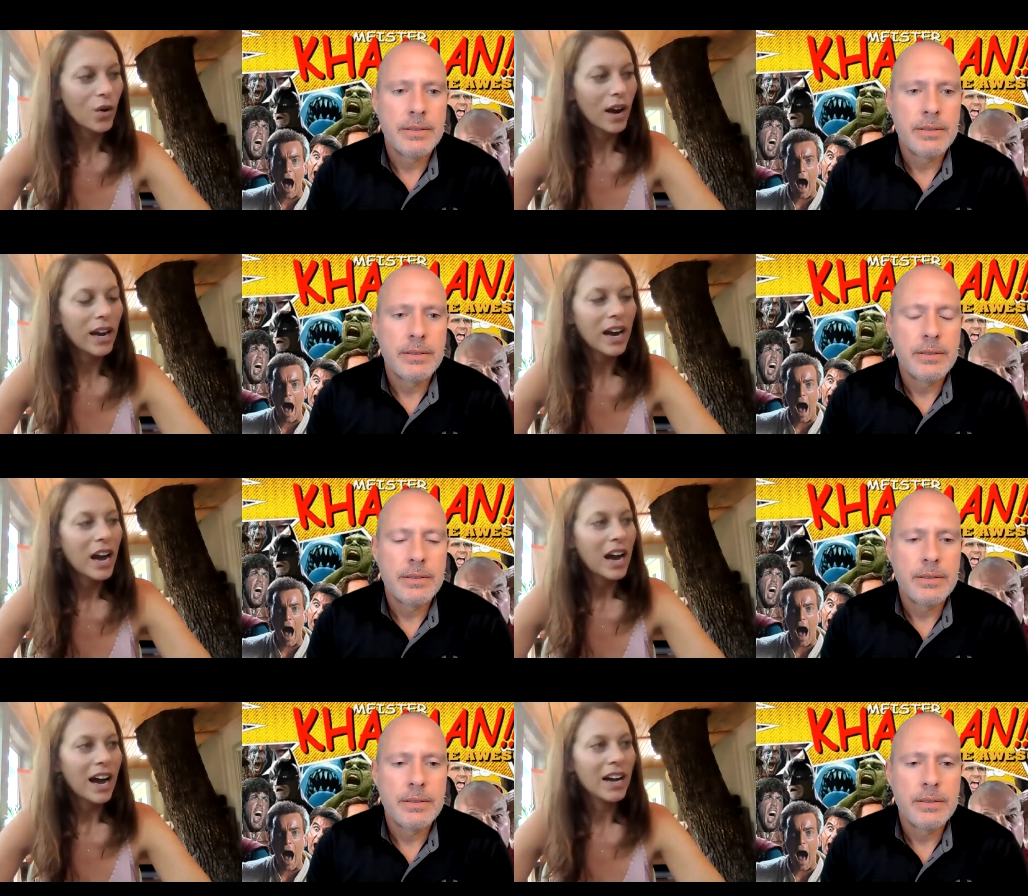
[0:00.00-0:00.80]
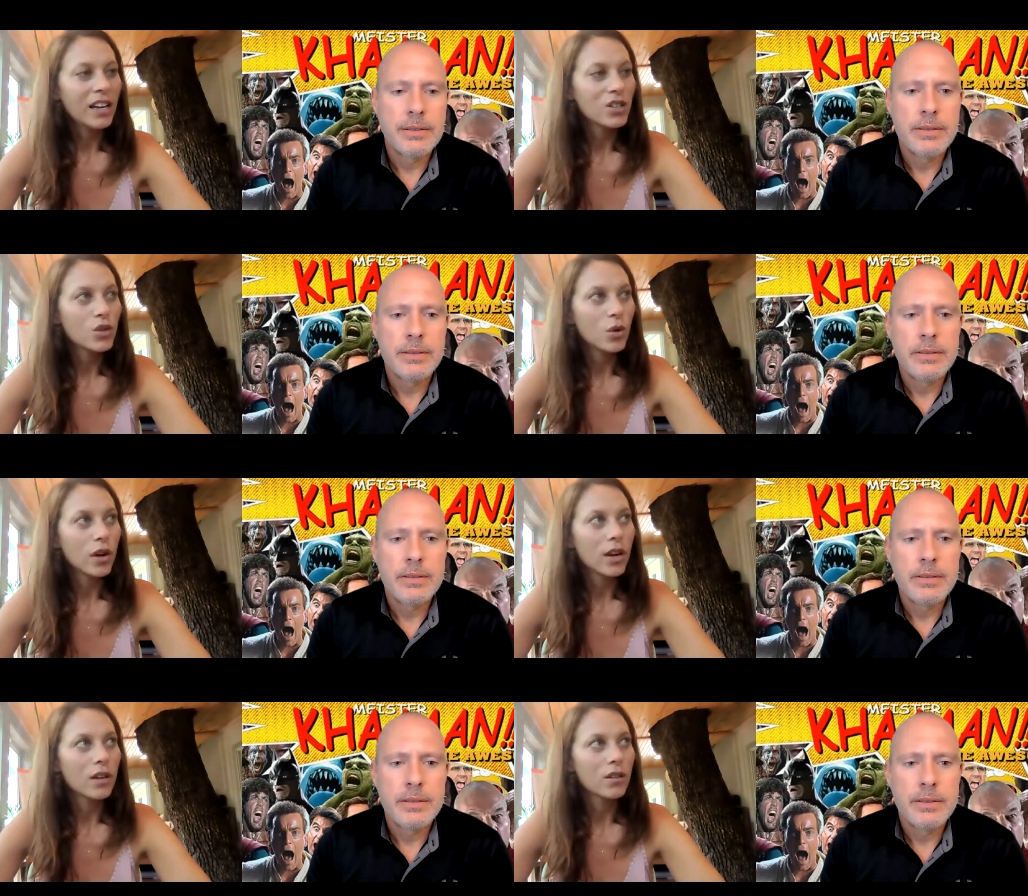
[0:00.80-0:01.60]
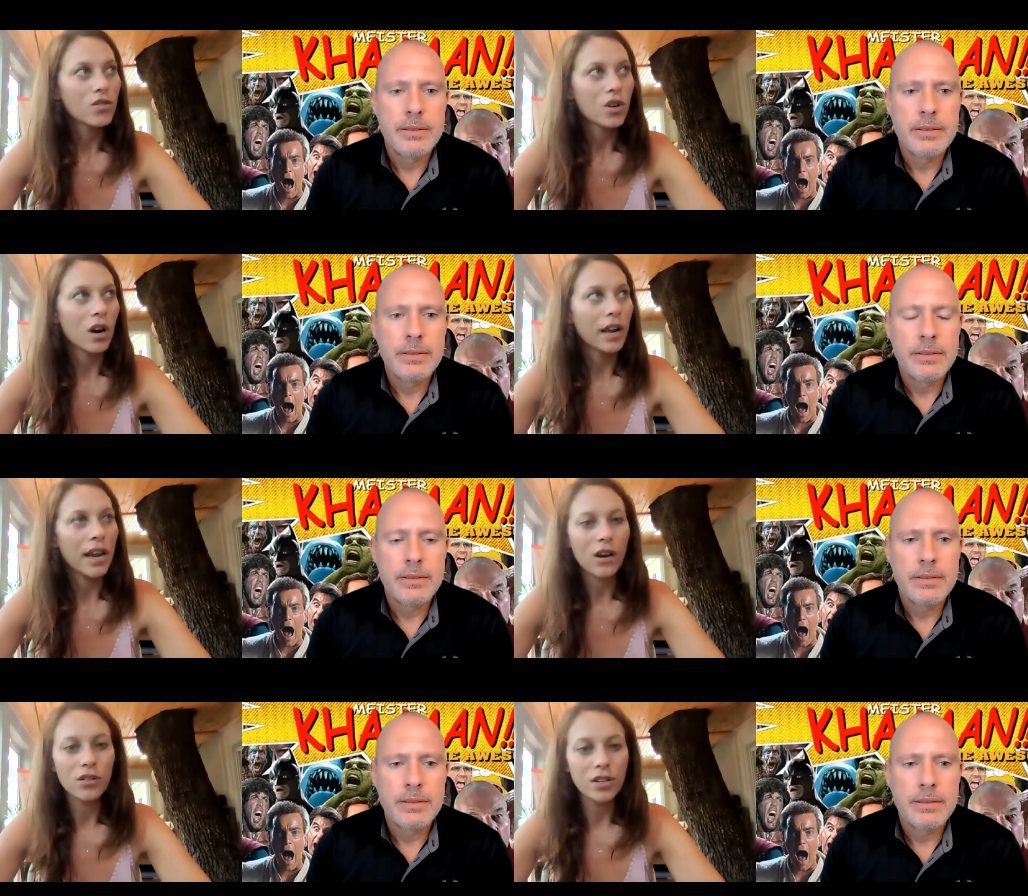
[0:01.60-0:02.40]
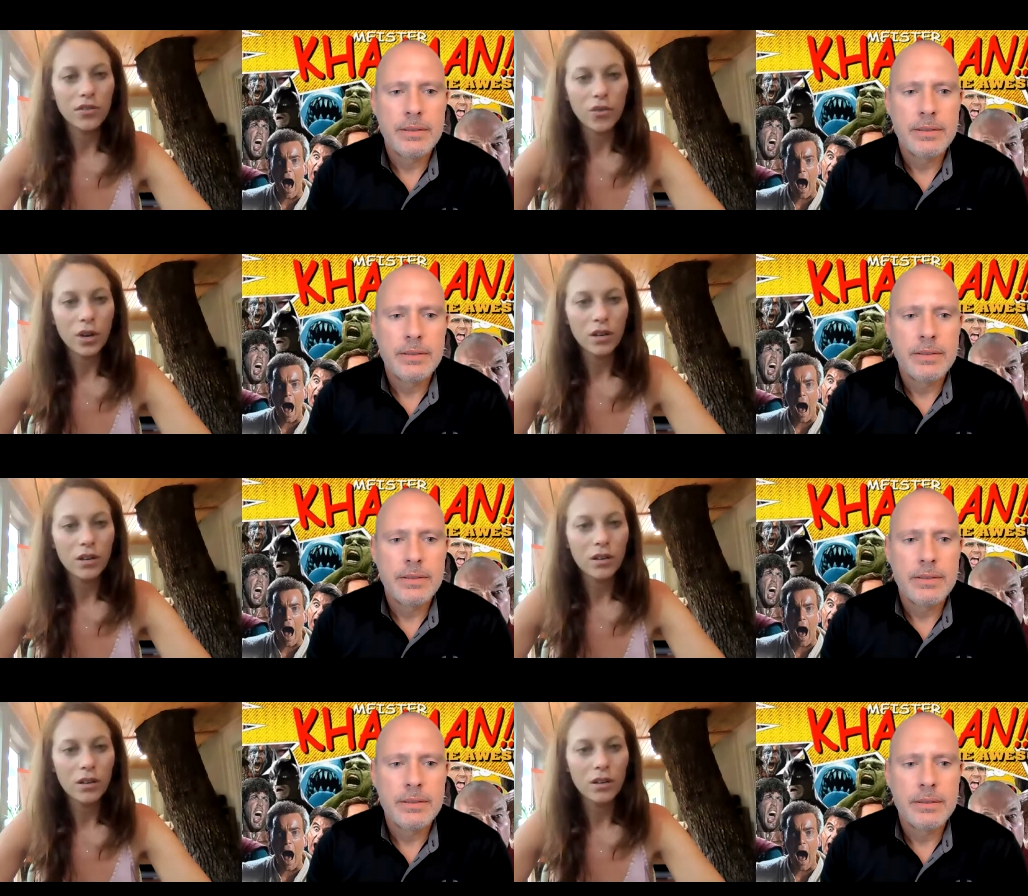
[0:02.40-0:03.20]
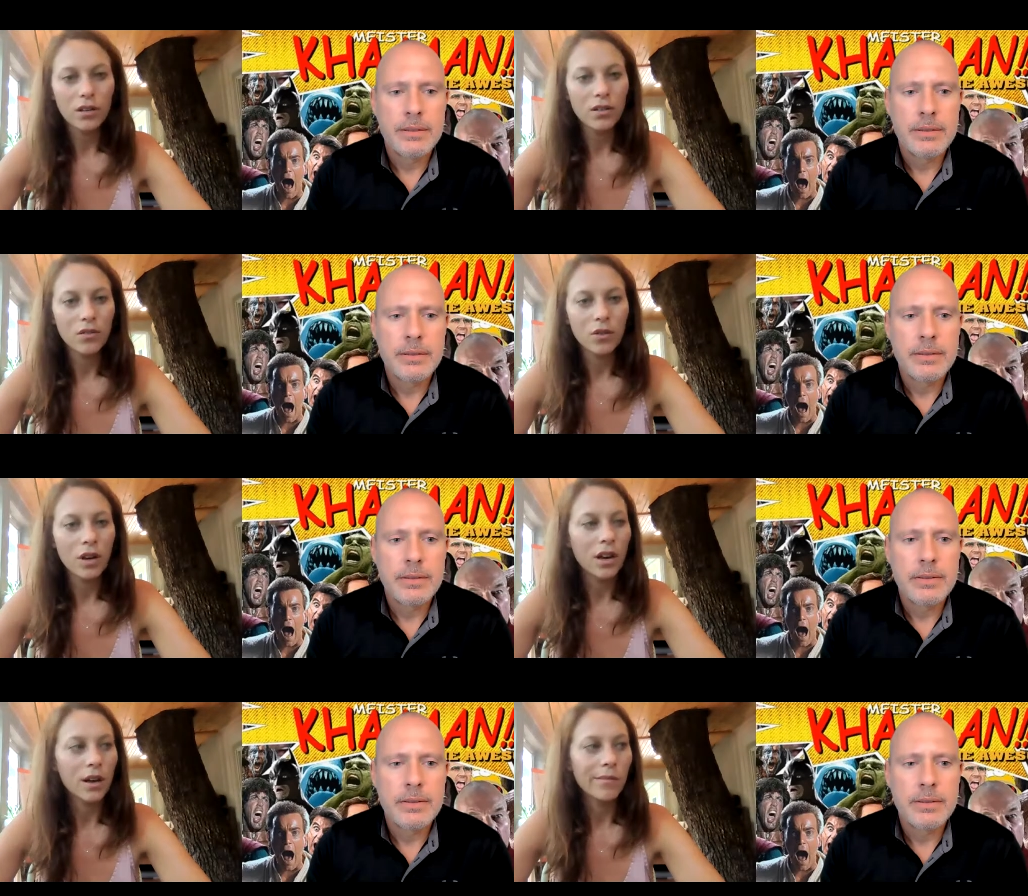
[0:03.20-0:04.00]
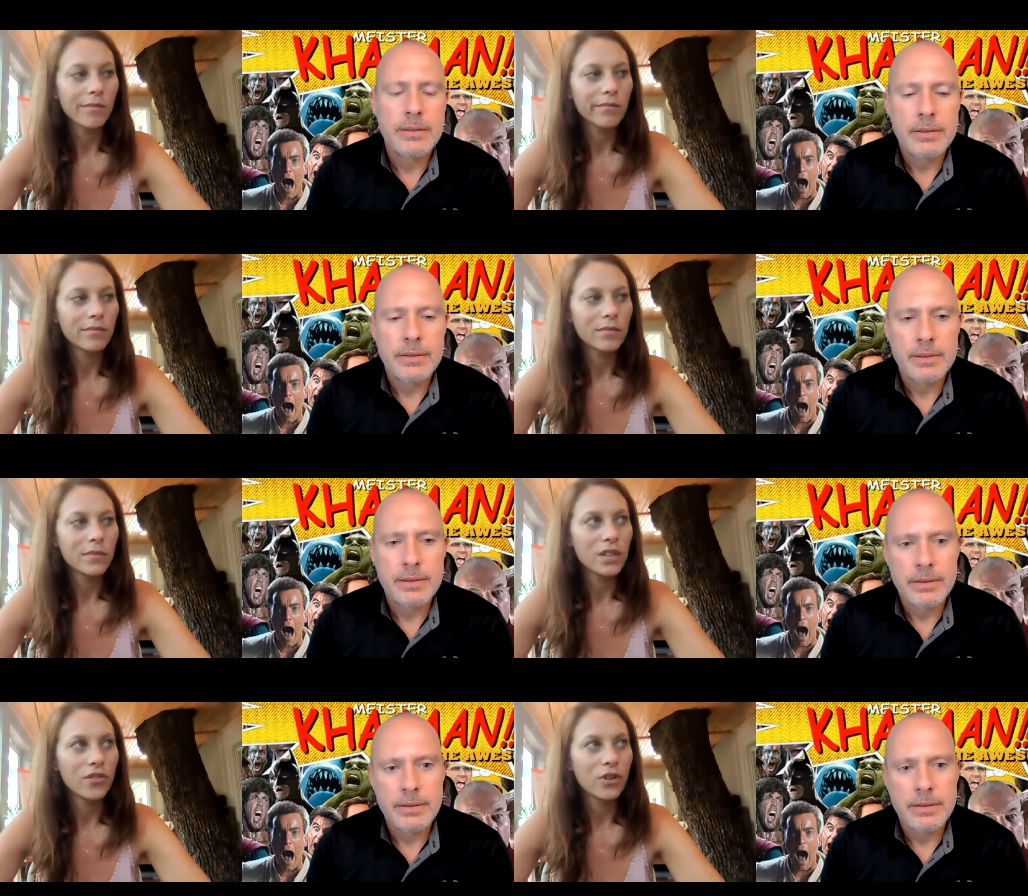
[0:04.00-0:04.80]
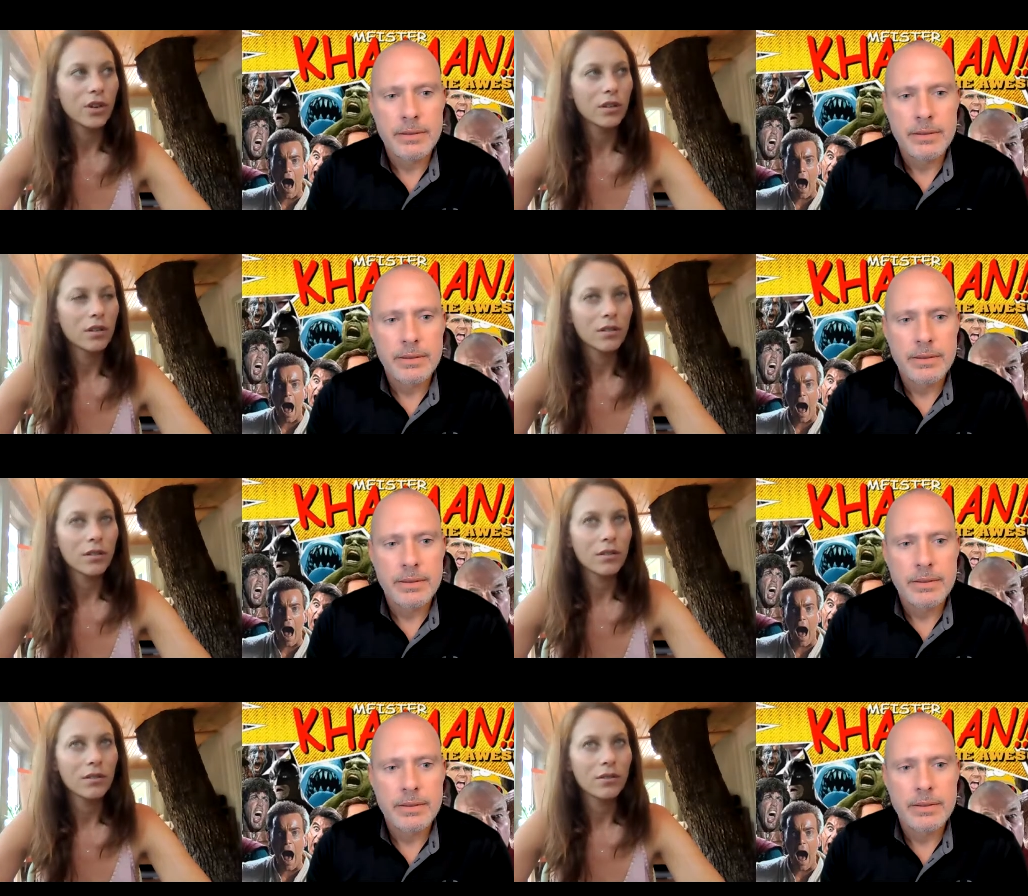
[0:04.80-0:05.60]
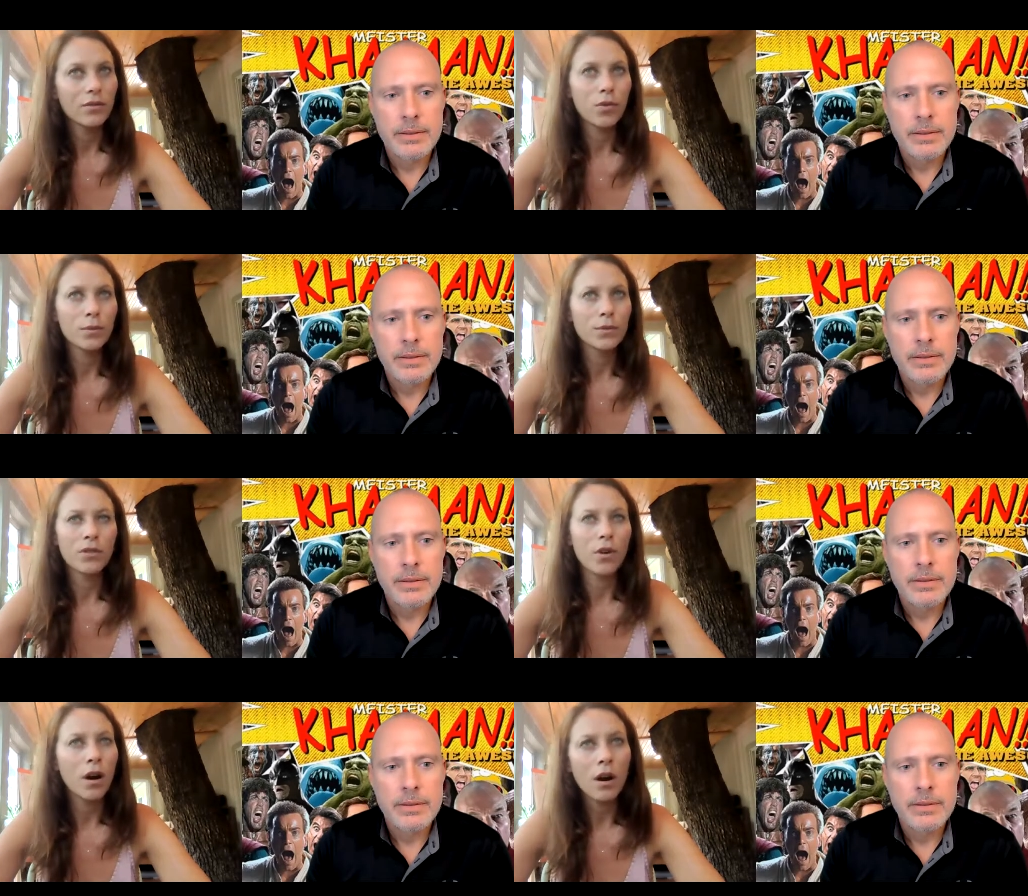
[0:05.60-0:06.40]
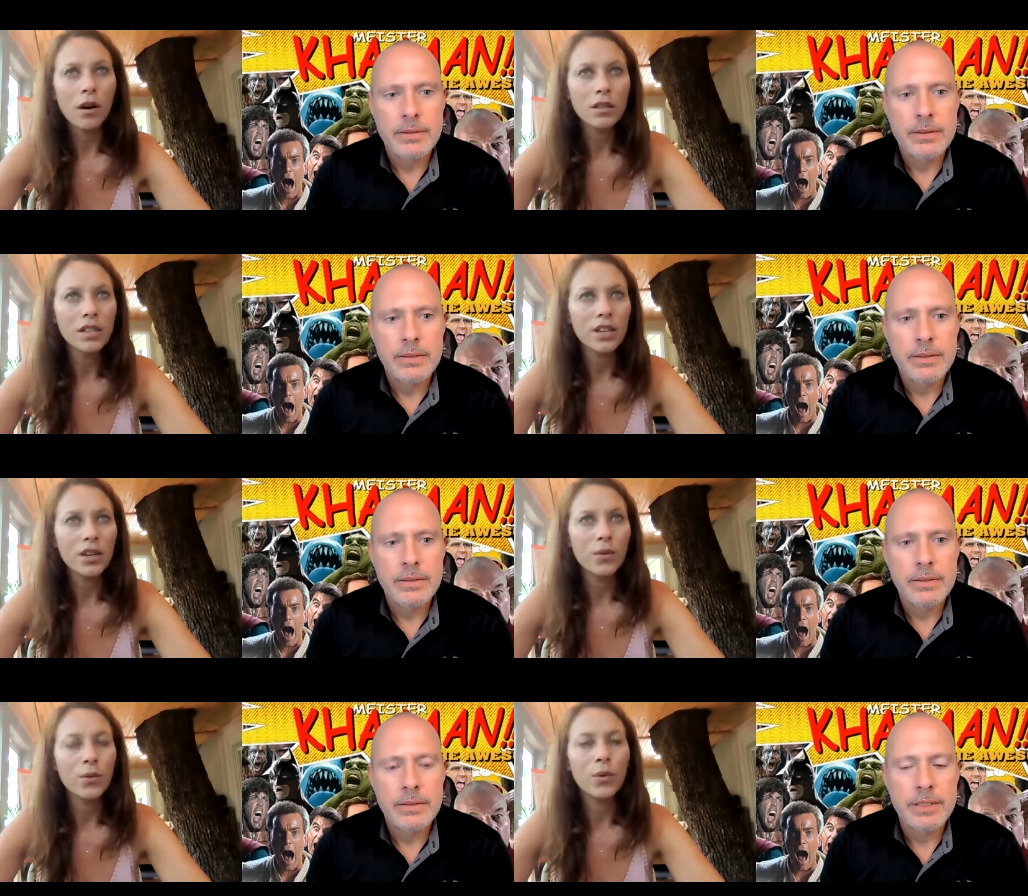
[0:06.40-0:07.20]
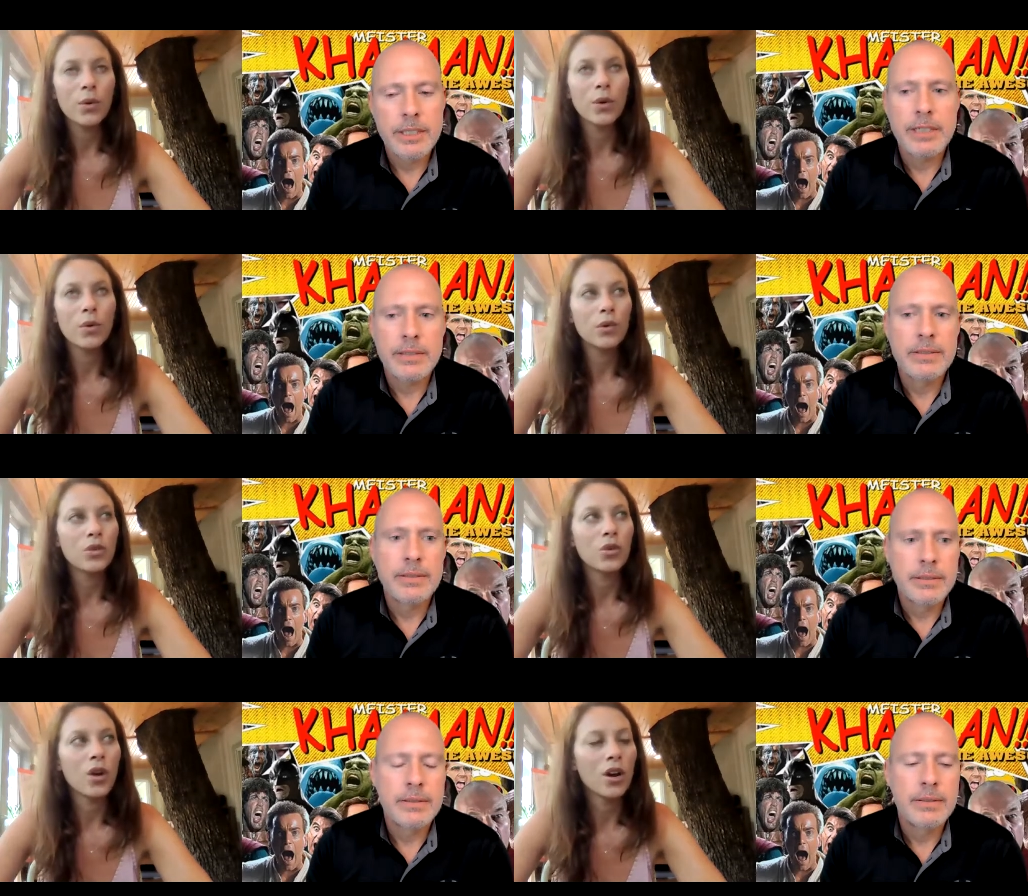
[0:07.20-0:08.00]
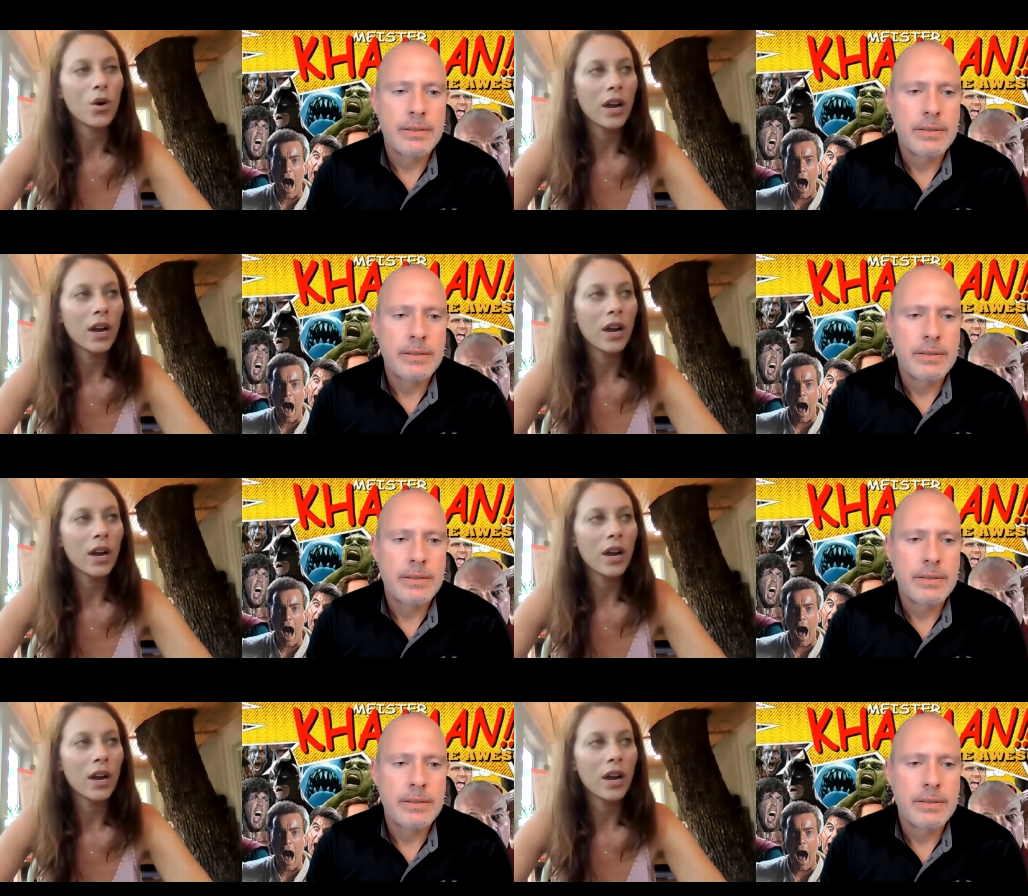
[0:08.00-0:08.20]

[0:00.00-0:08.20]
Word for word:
Speaker 1: I I enjoy trying out different um, different forms of art. You know, when we were yeah. in Toronto, I